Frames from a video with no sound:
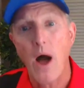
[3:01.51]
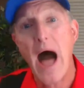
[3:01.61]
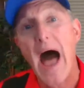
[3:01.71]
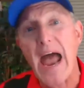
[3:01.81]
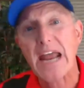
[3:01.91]

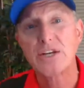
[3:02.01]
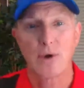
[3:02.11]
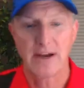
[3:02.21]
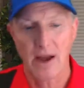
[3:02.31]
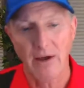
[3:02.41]

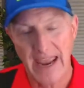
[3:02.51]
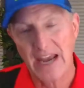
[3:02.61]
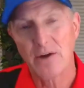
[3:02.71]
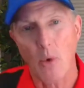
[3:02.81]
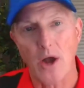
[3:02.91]
hydrate. I'll
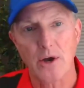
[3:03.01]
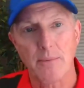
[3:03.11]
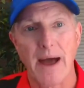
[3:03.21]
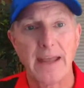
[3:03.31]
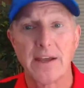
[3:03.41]
hand water
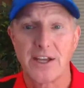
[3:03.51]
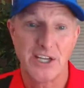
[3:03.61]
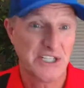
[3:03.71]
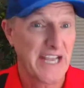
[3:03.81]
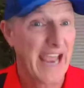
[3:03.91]
my
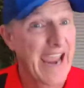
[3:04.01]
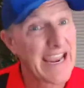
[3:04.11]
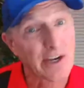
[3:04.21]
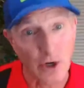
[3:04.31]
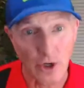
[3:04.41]

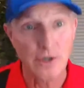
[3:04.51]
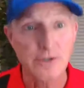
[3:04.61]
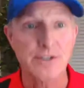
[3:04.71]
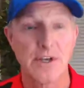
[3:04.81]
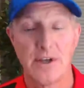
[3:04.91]

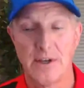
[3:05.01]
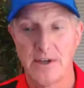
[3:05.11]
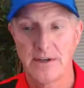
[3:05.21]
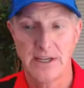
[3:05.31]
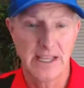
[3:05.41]
containers
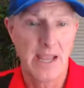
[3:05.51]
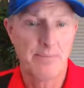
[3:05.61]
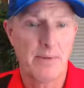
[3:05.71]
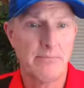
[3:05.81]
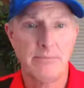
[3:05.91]
to keep
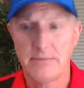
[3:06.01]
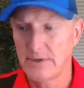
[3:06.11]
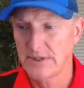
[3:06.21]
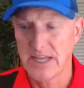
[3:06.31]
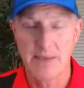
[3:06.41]
them
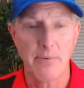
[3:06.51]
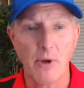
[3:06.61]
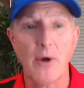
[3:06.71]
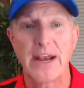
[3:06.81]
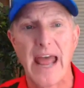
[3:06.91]
to keep them
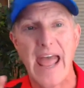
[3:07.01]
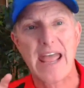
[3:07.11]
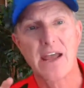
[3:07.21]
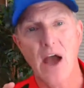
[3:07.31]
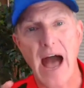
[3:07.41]
going.
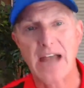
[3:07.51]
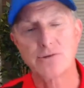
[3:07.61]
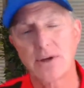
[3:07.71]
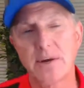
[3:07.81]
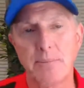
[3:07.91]
A
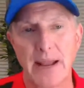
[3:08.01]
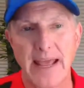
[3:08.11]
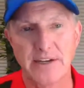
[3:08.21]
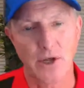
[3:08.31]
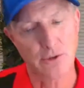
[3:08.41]
hydrated
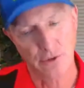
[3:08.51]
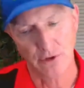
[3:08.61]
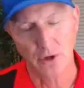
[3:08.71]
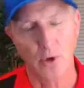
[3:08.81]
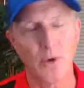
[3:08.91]
plant goes through the
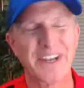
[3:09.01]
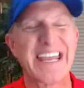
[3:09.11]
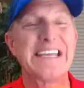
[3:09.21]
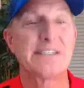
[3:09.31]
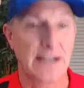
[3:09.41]
cold
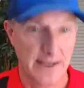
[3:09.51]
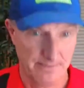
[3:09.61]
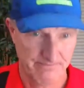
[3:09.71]
easily.